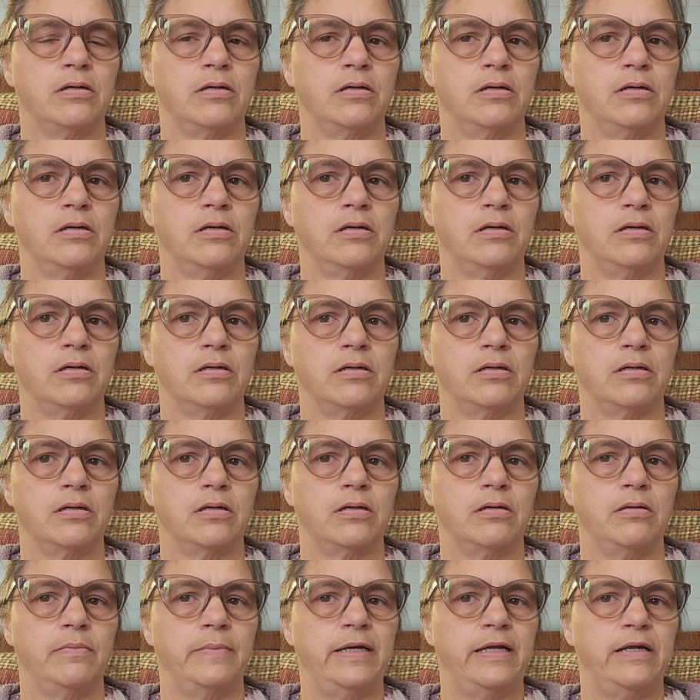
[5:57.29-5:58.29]
Huh.
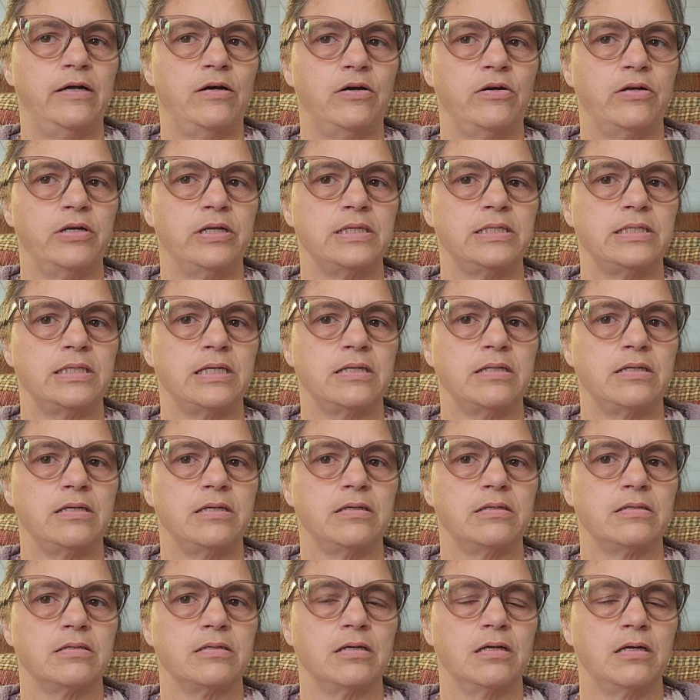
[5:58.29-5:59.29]
You might have already seen
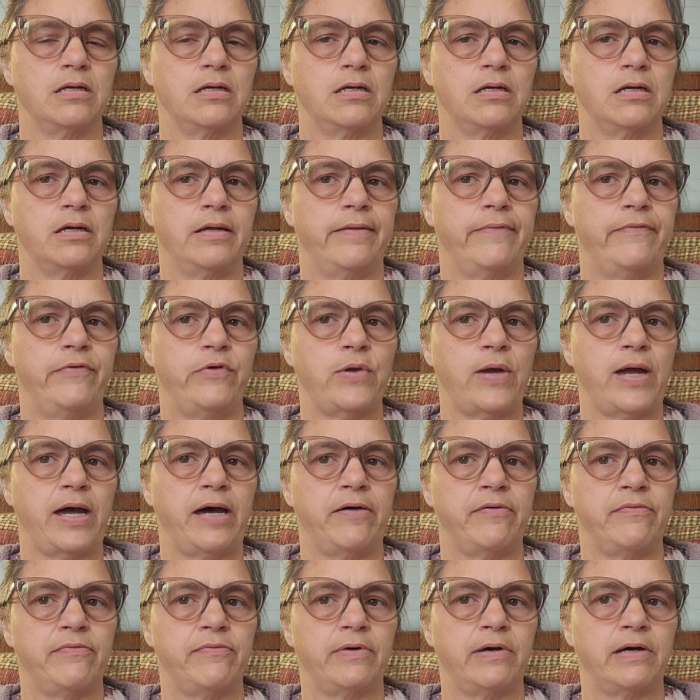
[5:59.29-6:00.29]
these. And if you
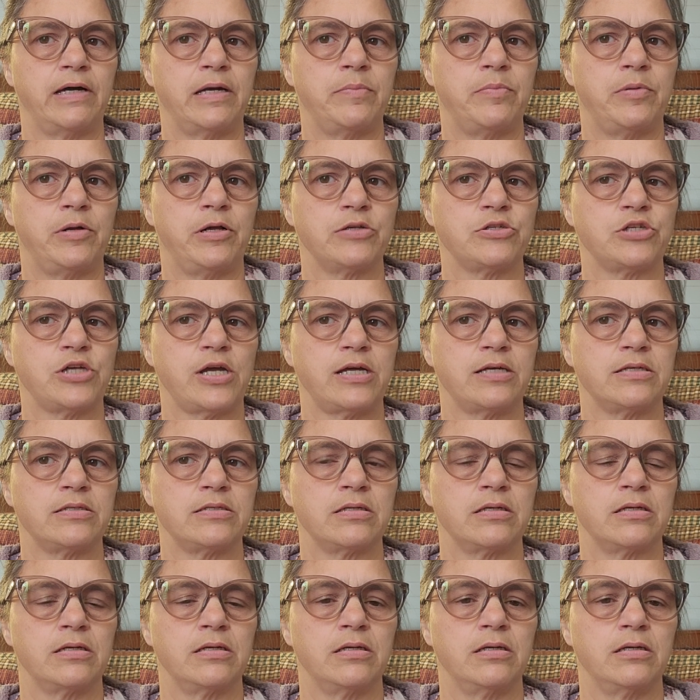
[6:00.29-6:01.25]
have, I apologize.